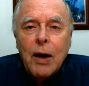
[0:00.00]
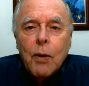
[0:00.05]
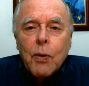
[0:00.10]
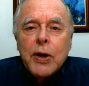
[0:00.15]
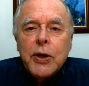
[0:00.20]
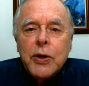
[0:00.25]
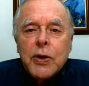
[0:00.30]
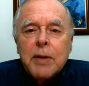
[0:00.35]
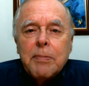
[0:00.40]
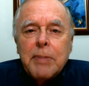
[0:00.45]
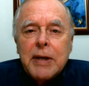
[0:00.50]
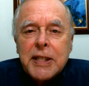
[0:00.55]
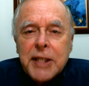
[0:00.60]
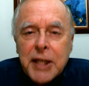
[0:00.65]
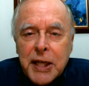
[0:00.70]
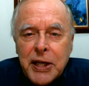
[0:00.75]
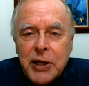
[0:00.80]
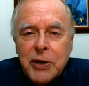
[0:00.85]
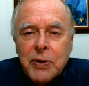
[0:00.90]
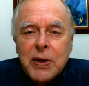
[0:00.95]
where you can be
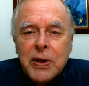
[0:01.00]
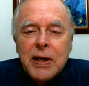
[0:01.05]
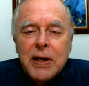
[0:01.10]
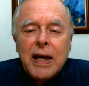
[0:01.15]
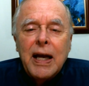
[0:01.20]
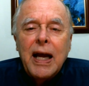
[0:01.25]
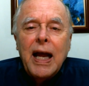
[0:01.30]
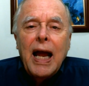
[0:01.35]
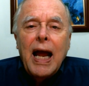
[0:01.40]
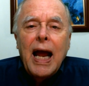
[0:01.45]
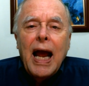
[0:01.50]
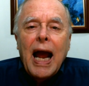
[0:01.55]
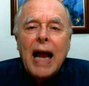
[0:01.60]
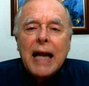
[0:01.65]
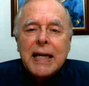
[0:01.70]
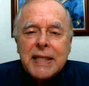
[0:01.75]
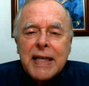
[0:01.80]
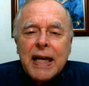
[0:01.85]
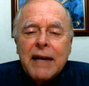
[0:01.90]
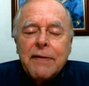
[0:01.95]
secure
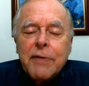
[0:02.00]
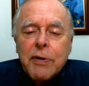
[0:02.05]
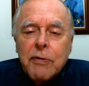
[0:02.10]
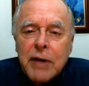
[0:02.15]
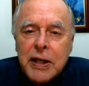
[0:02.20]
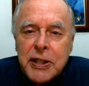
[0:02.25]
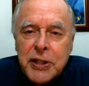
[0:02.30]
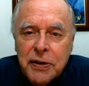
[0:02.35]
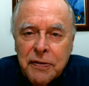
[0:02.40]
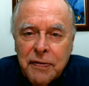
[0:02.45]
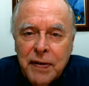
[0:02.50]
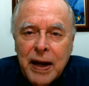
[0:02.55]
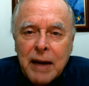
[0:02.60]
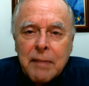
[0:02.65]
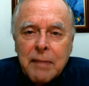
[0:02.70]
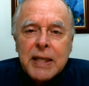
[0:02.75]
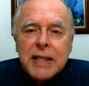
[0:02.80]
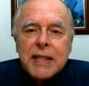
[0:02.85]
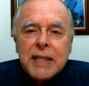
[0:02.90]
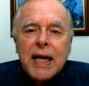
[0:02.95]
and safe and raise your
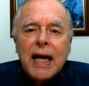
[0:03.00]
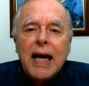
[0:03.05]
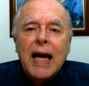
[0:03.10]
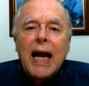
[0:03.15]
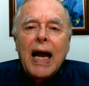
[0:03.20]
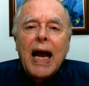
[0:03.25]
families.